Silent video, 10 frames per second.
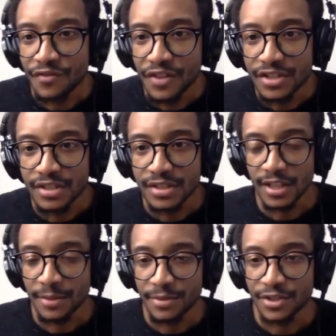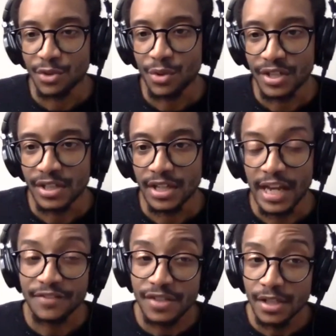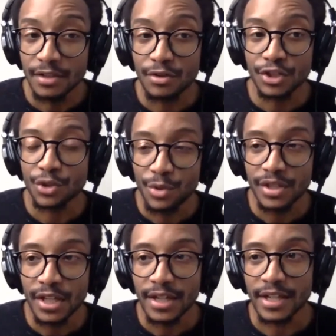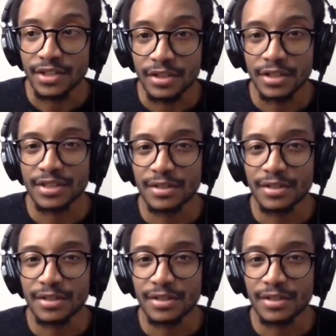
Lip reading: Ventus Olympus 28. I've seen it on the 28, actually.